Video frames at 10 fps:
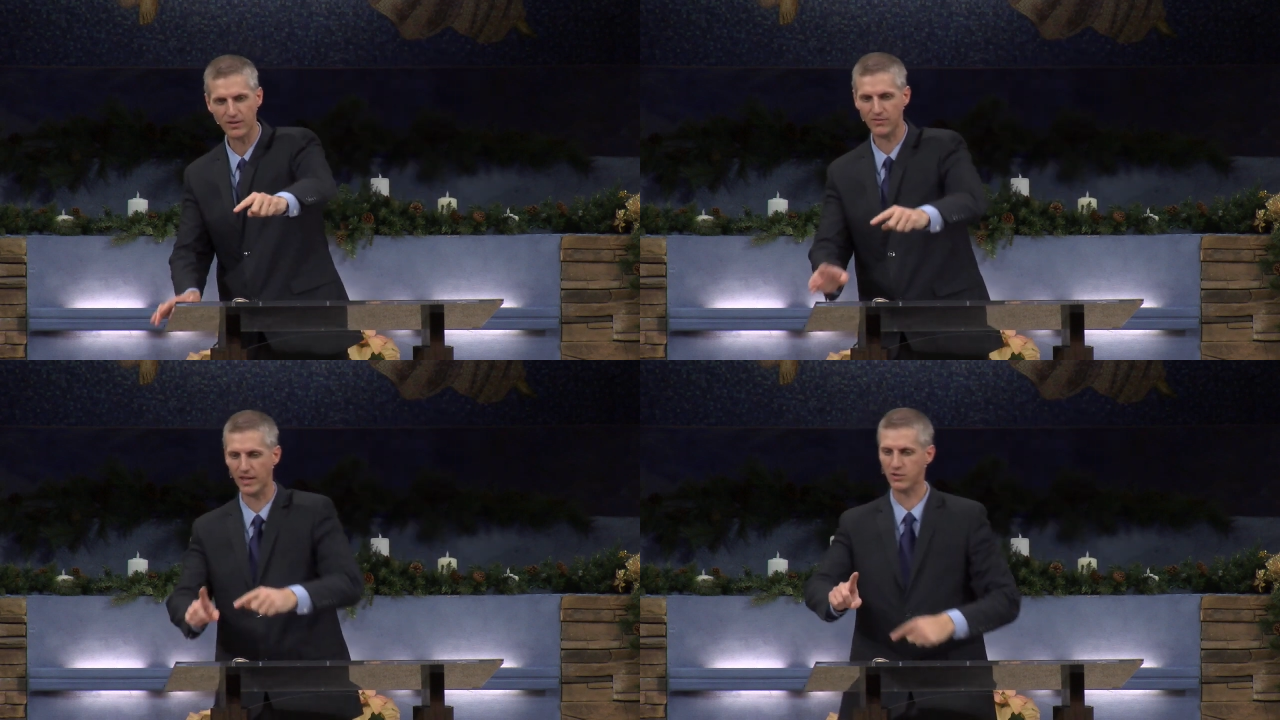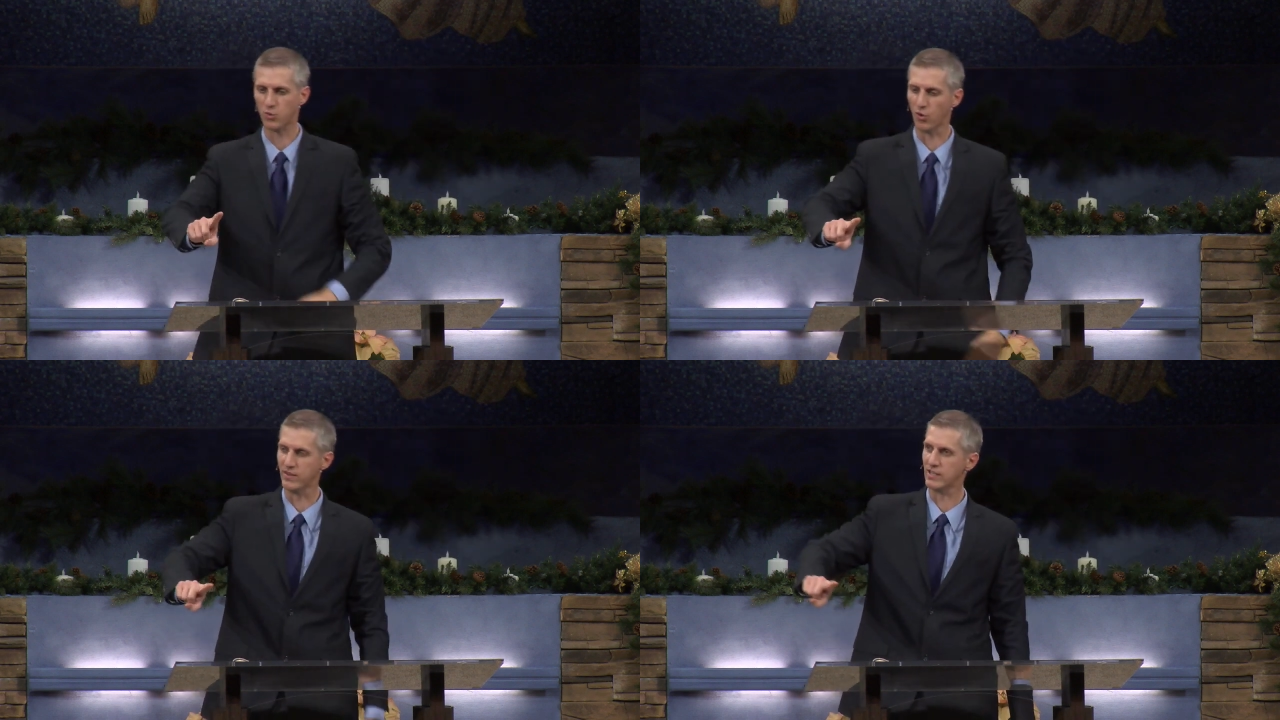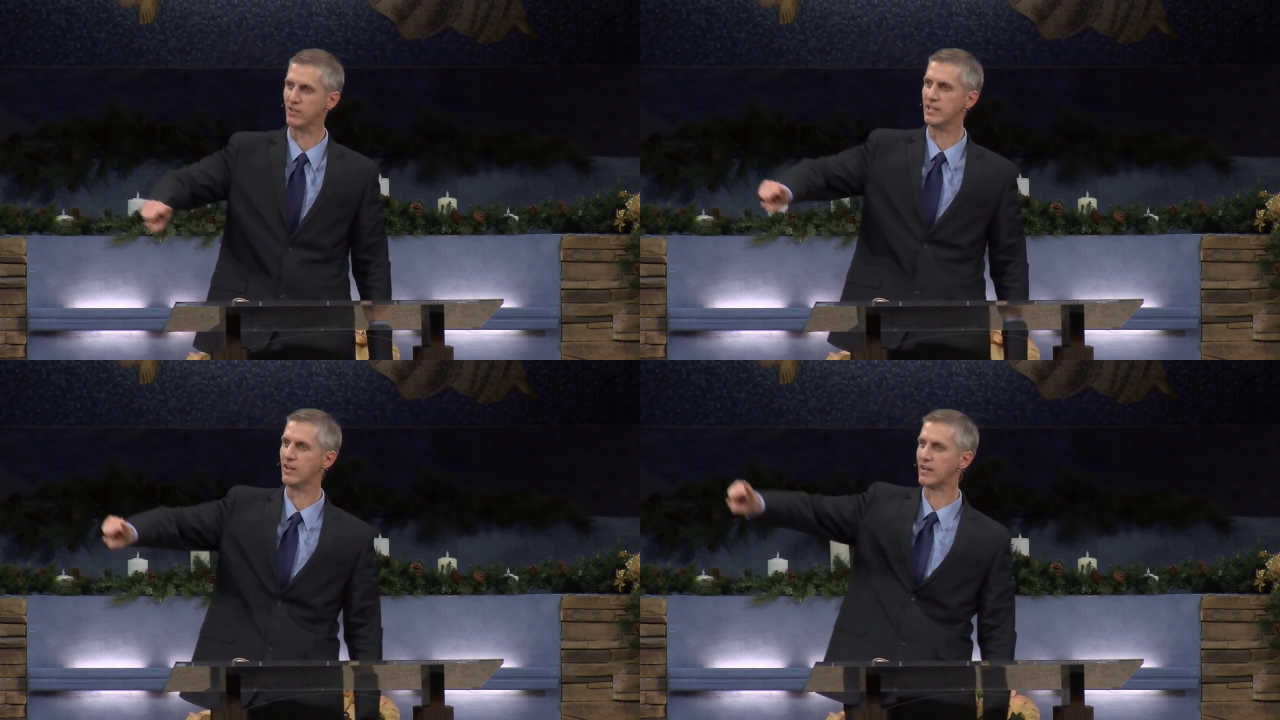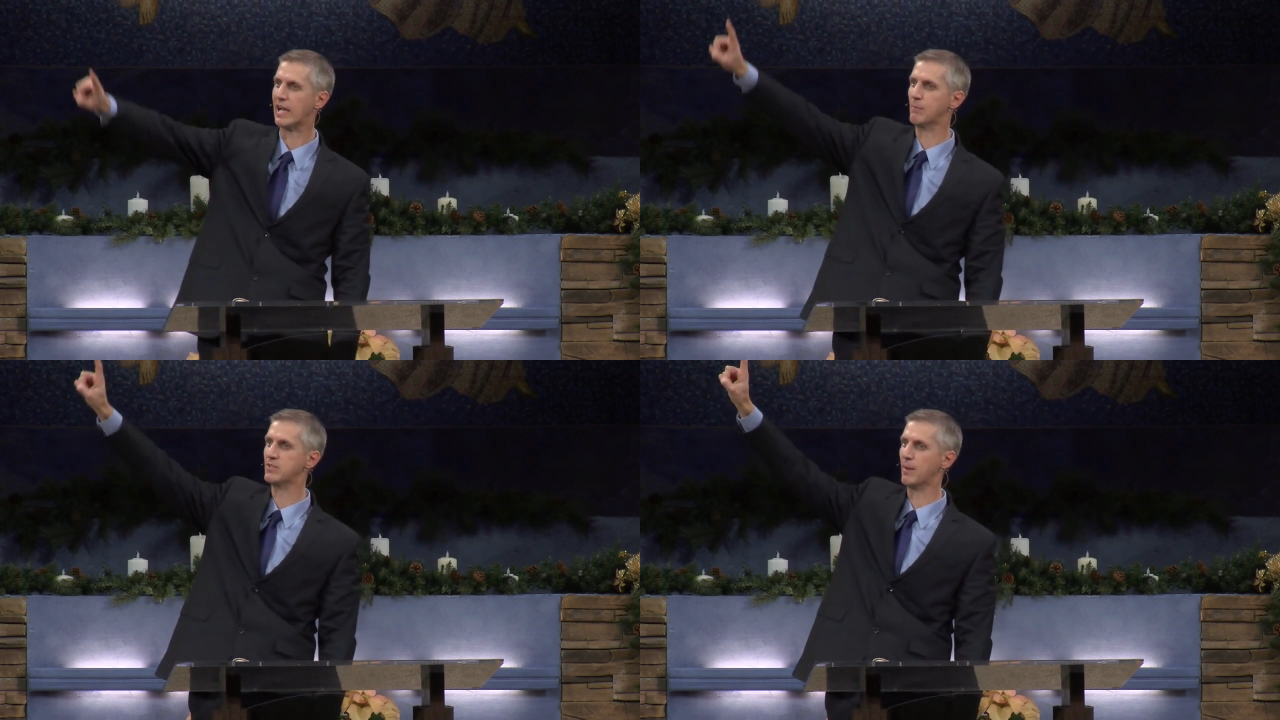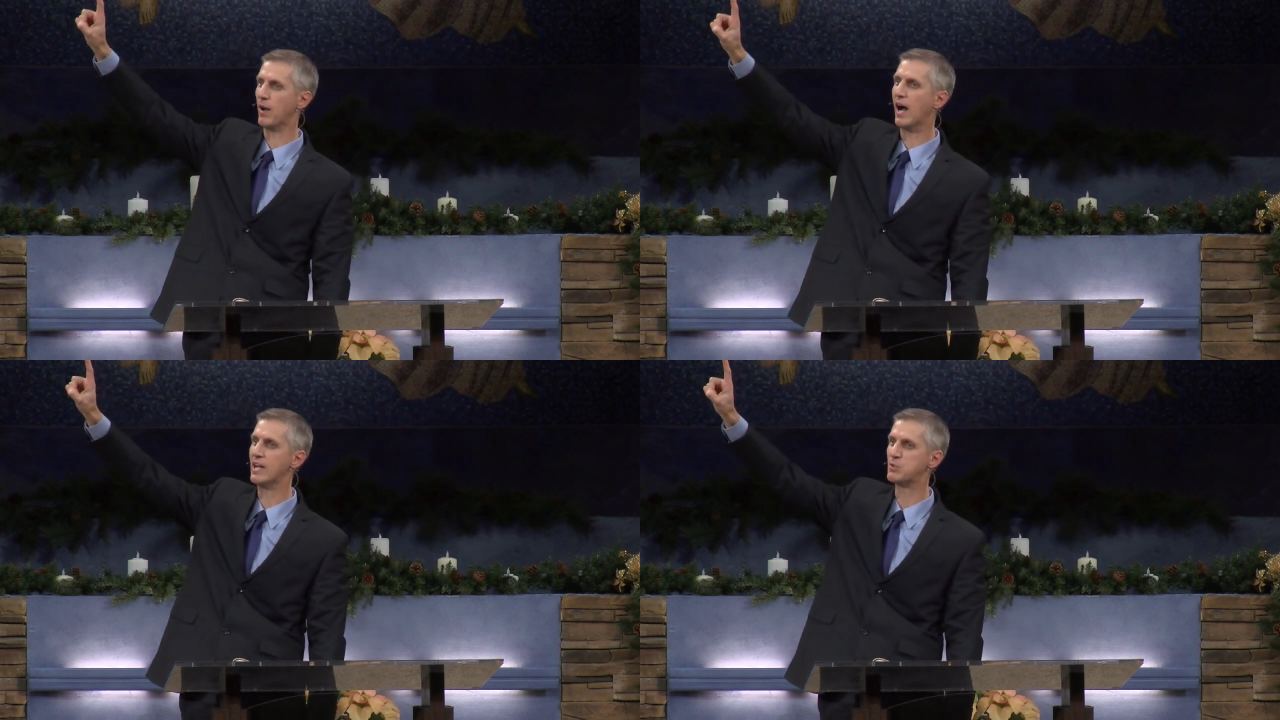and then toward the end of the year it comes up
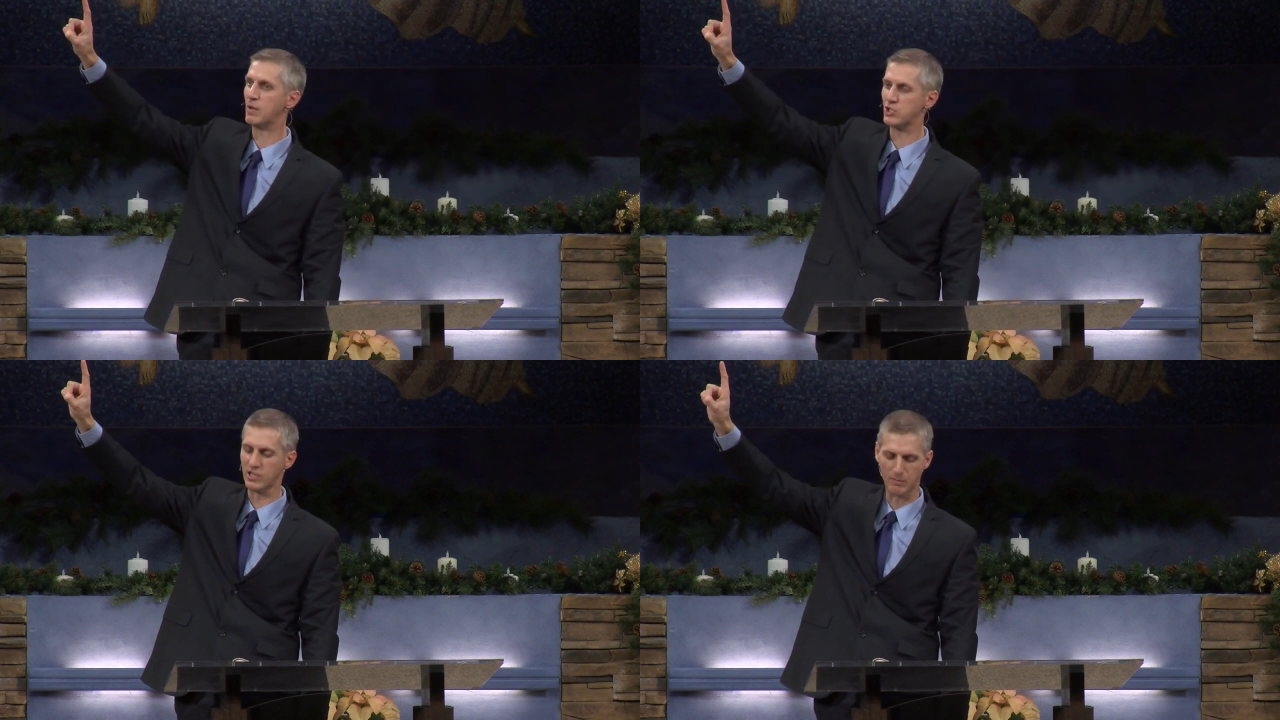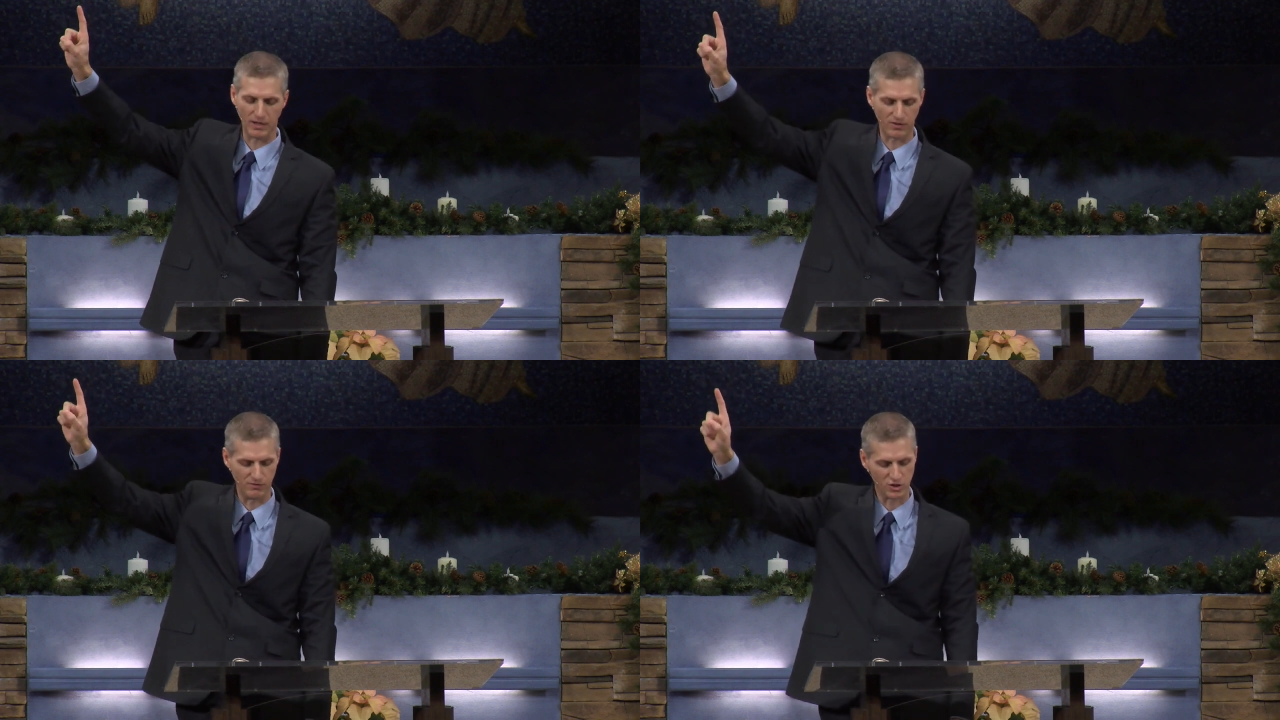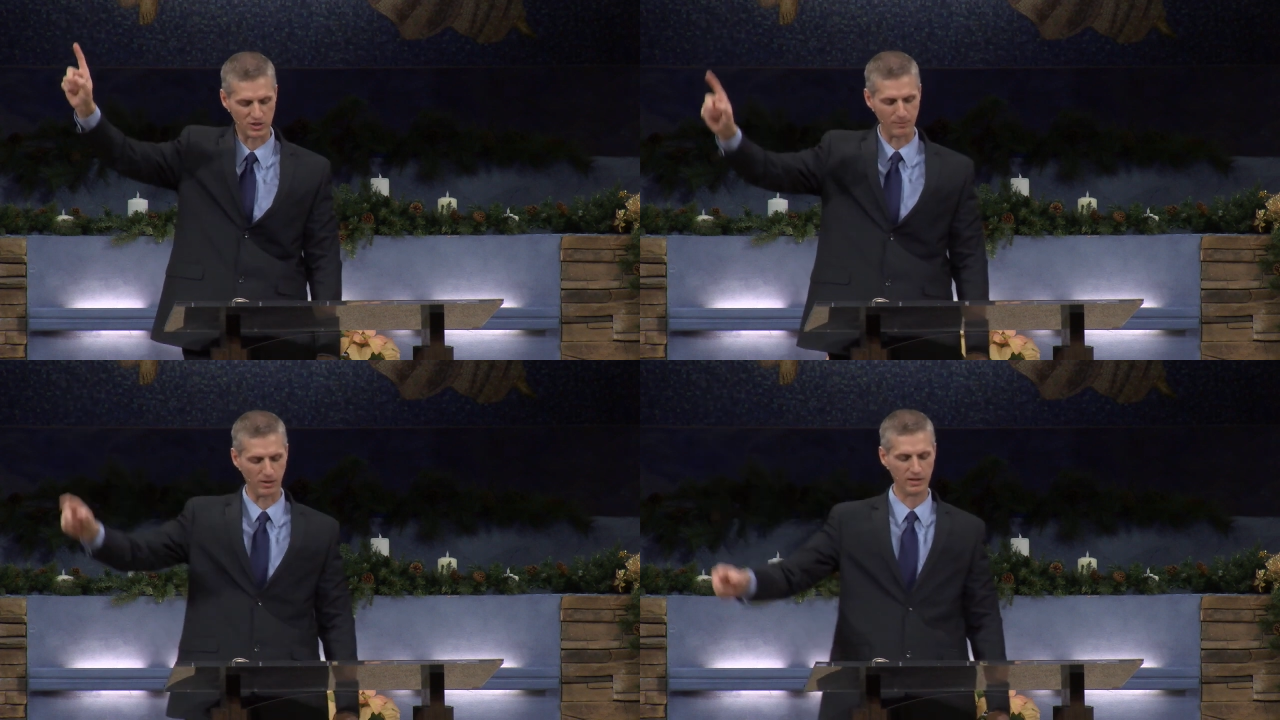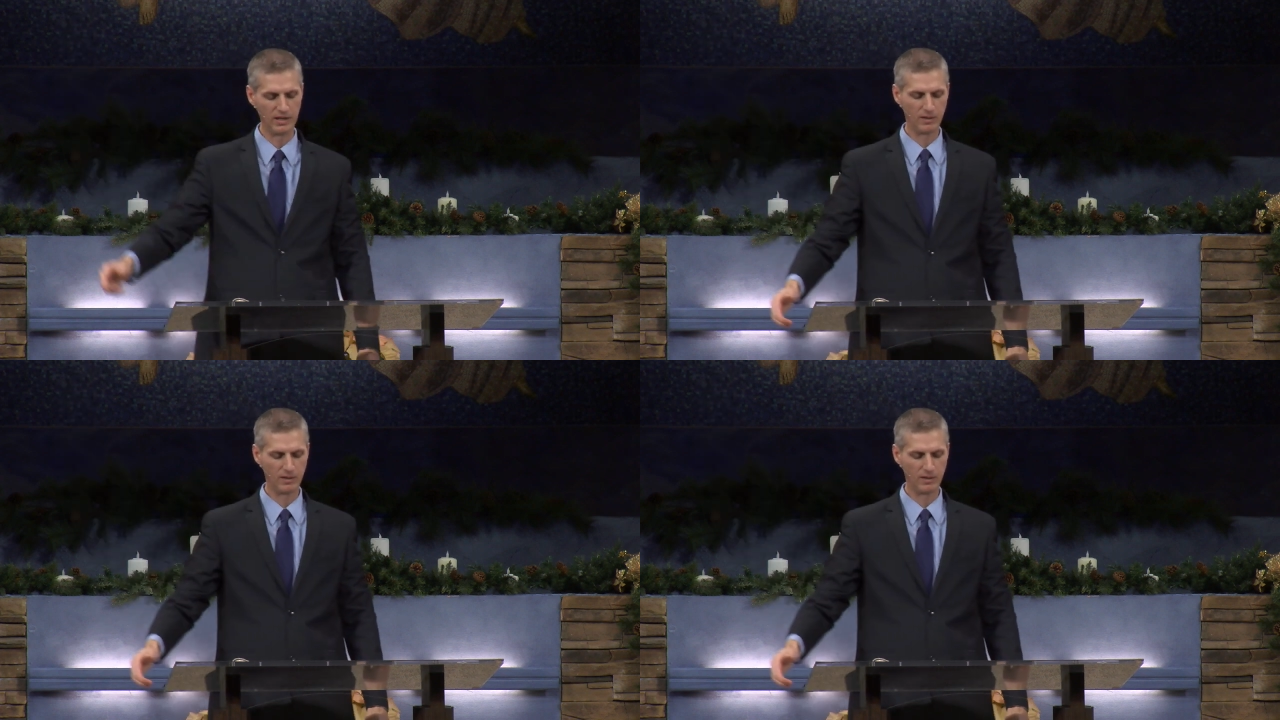high, especially the month of December,